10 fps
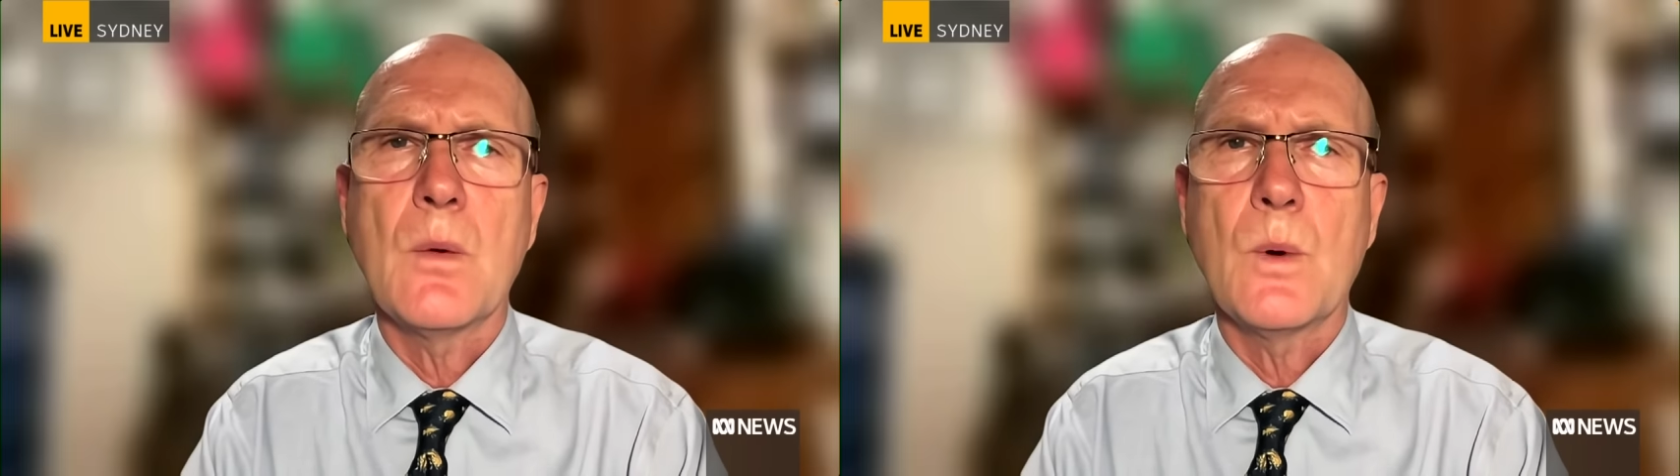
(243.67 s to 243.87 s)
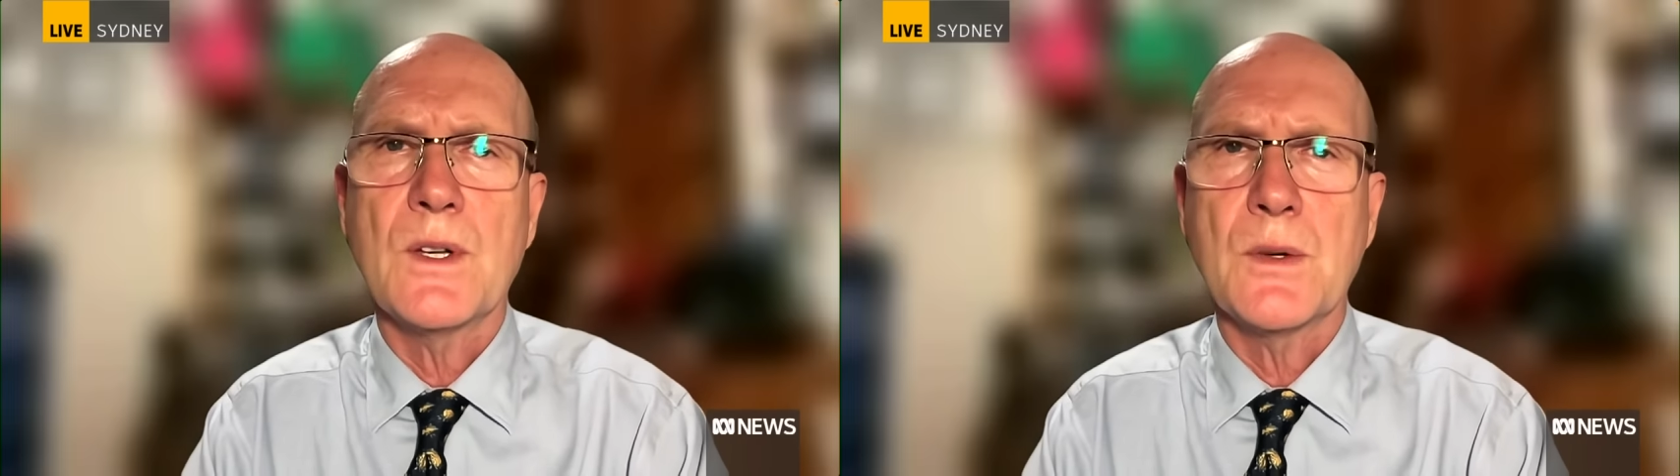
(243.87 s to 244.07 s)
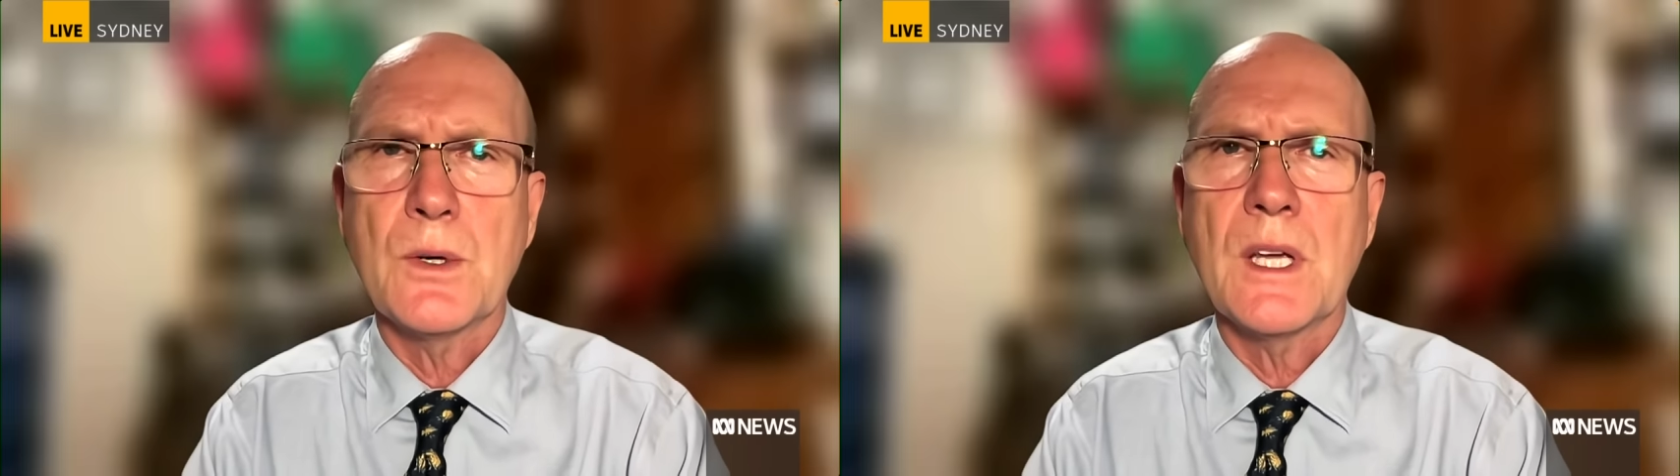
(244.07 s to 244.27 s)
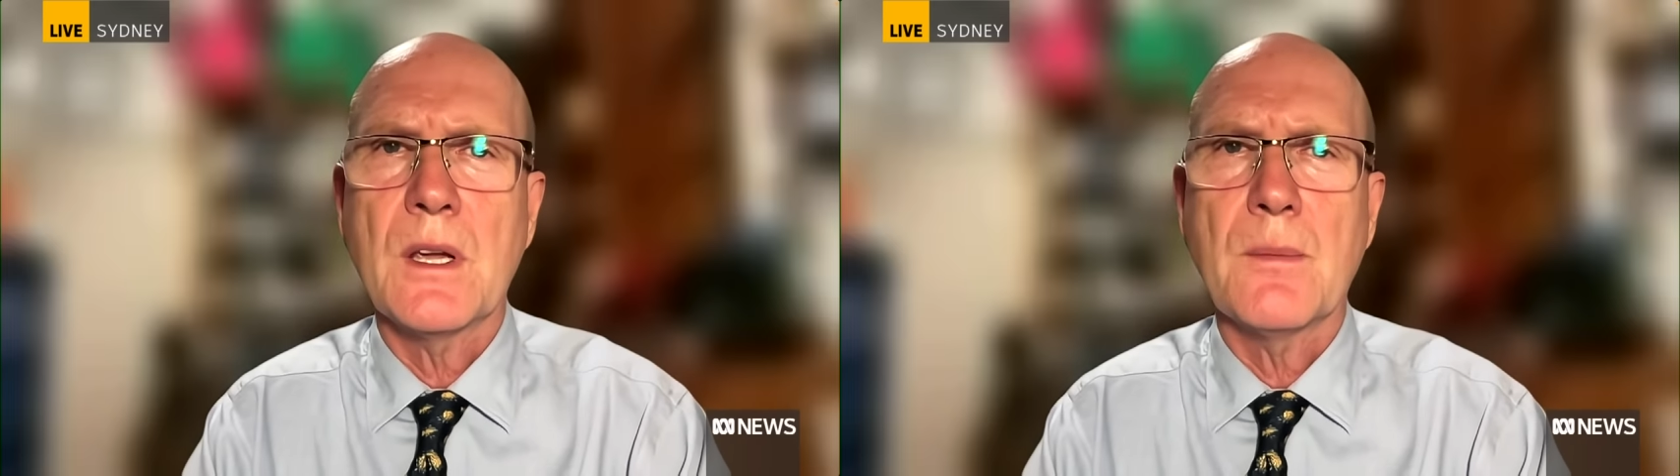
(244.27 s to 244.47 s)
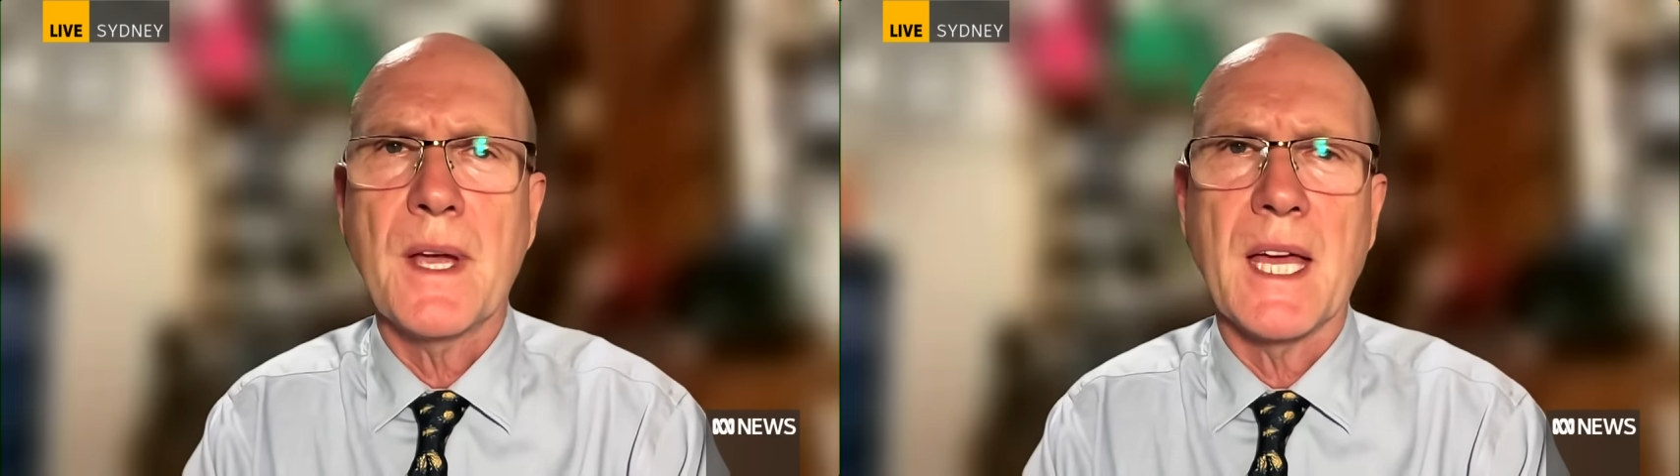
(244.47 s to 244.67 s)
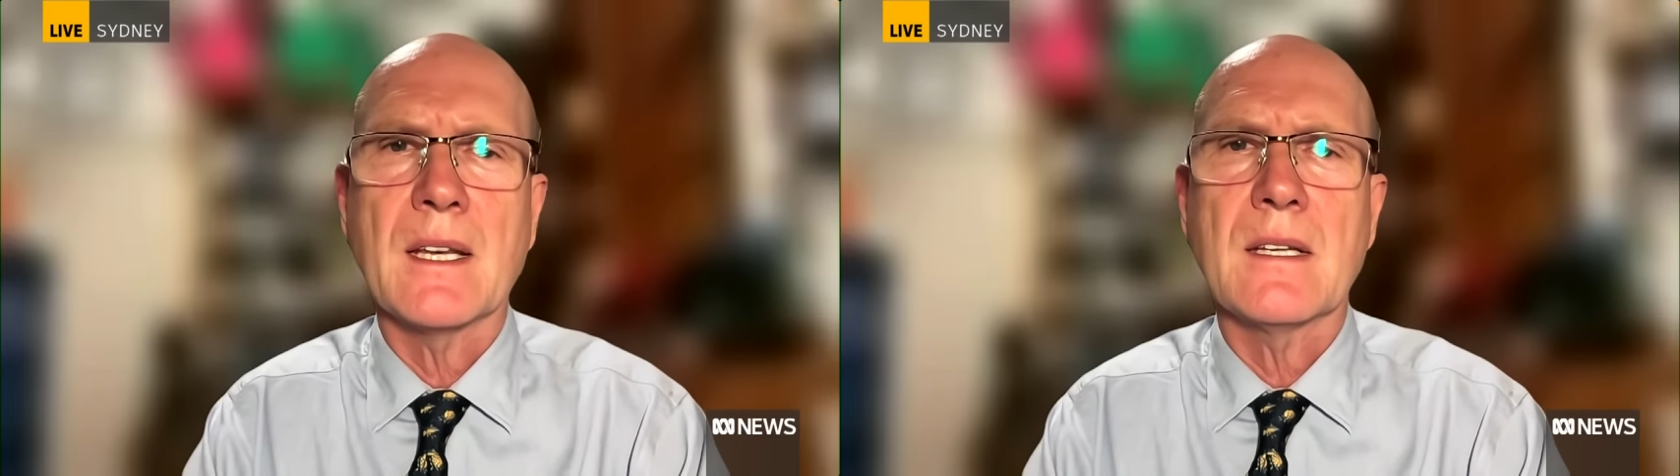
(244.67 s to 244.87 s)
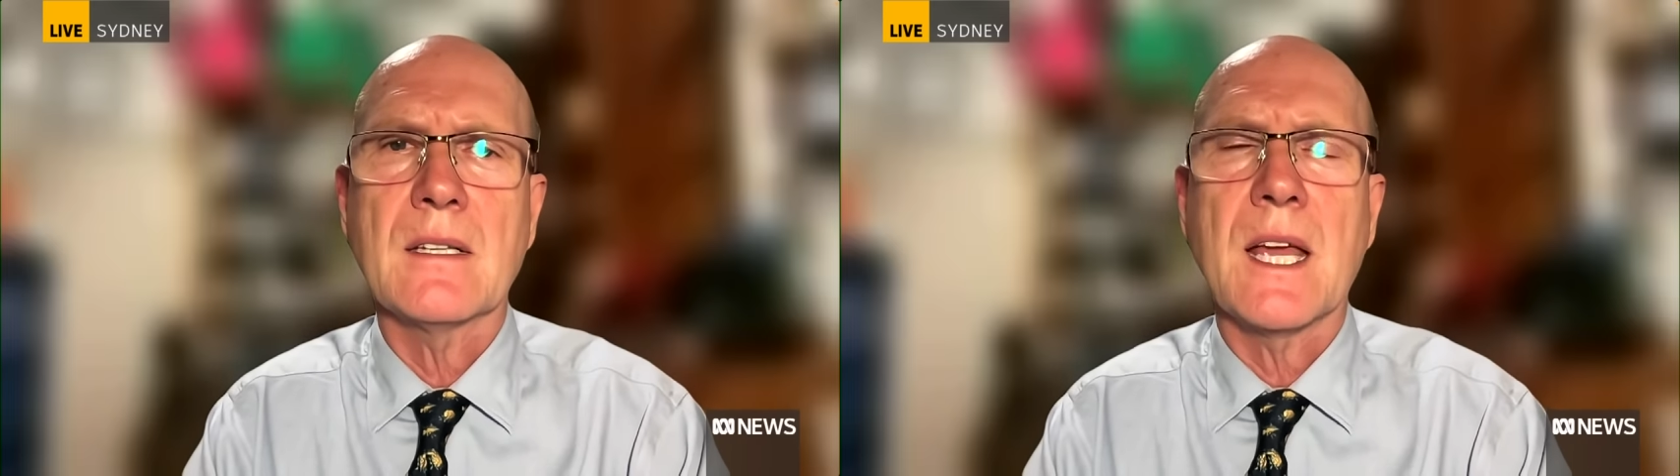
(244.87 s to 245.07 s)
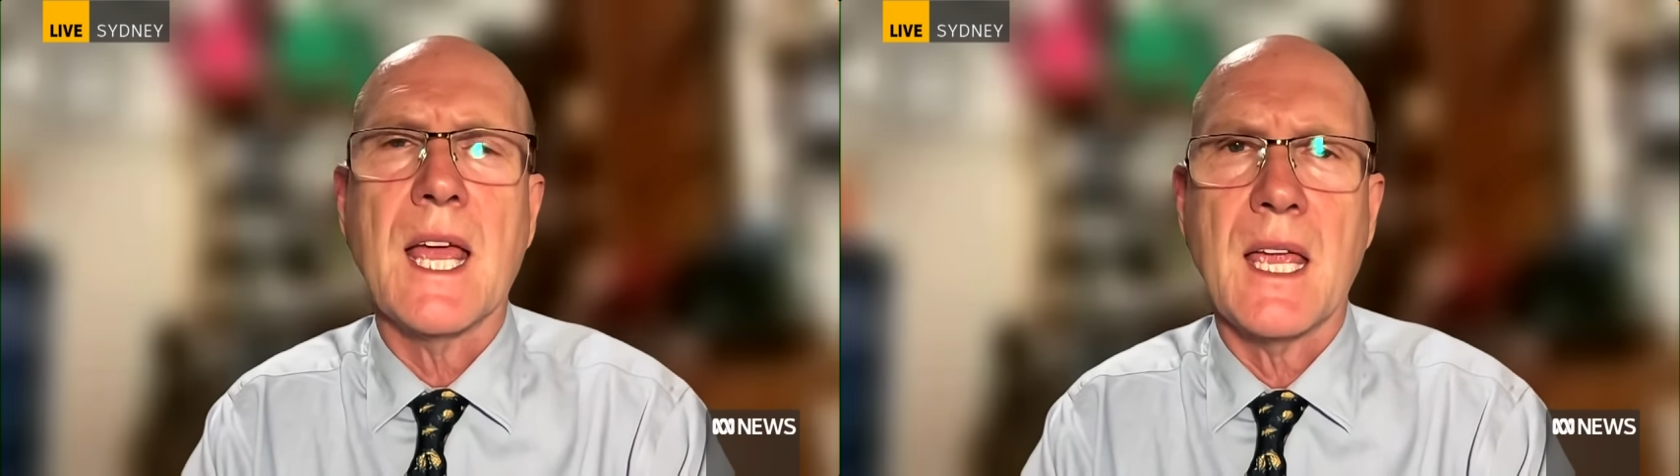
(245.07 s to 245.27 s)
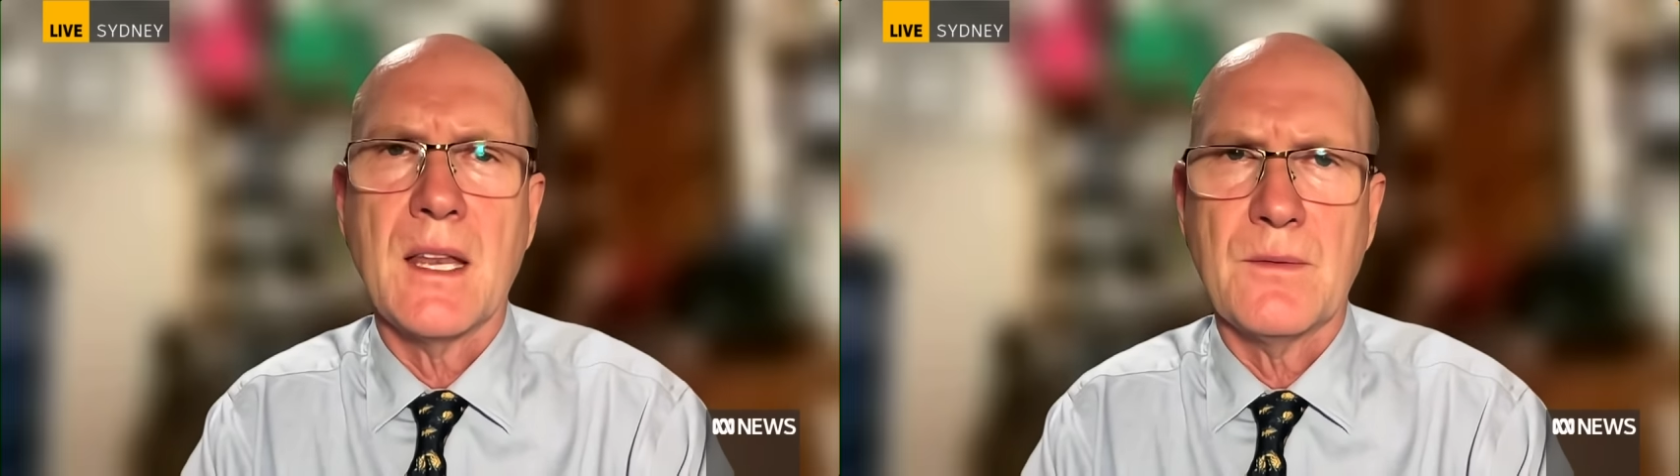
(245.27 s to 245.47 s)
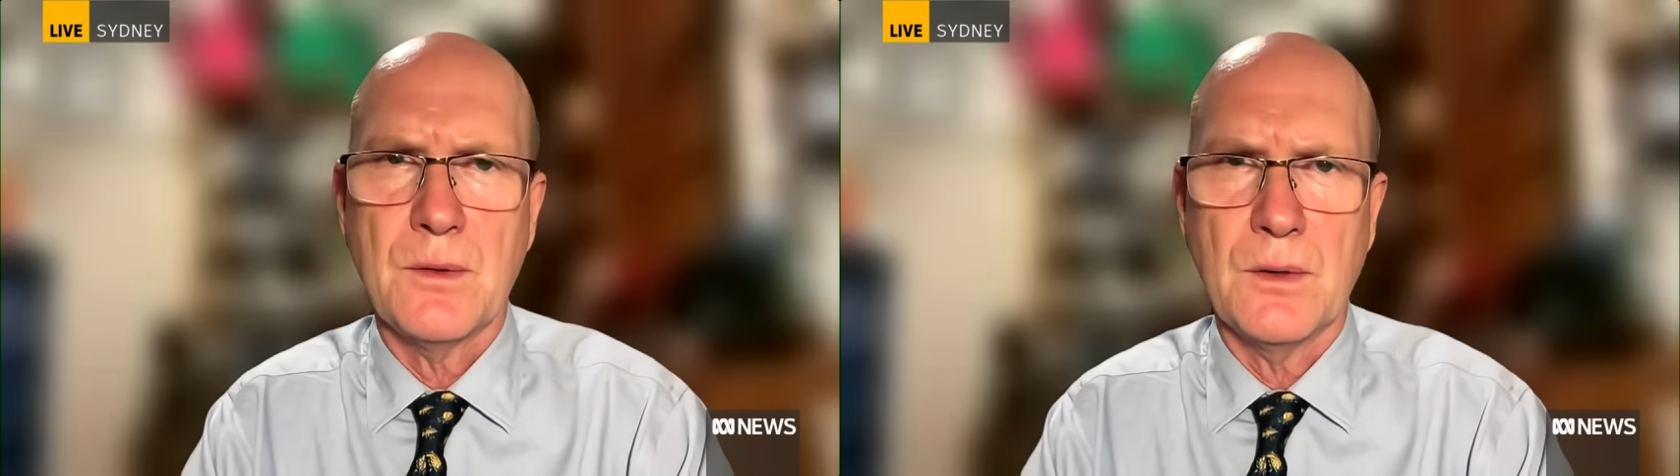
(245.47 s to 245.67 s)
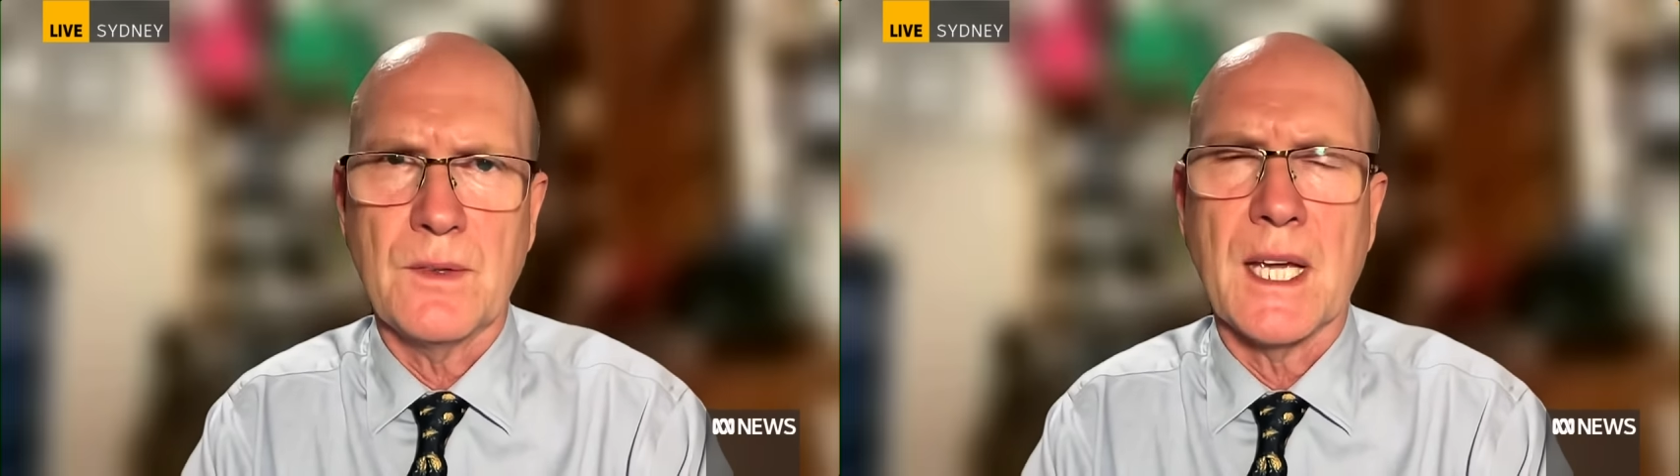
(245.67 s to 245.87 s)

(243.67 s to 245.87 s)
We're talking about a handful of